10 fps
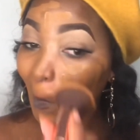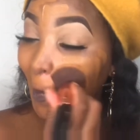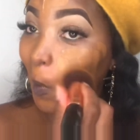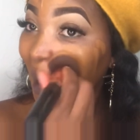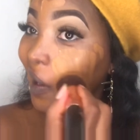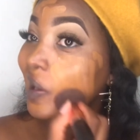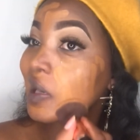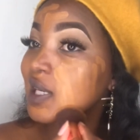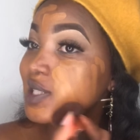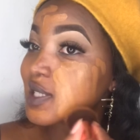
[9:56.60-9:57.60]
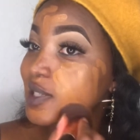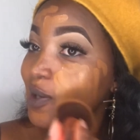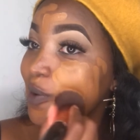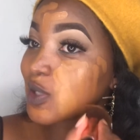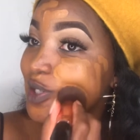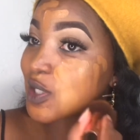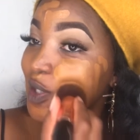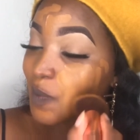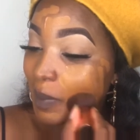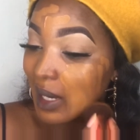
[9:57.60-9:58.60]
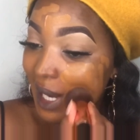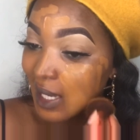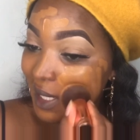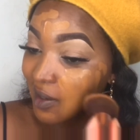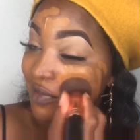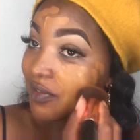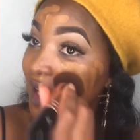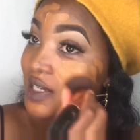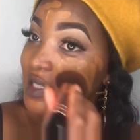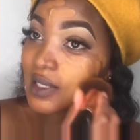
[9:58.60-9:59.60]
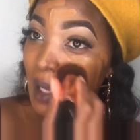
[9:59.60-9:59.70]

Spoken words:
Okay, let's just continue blending first.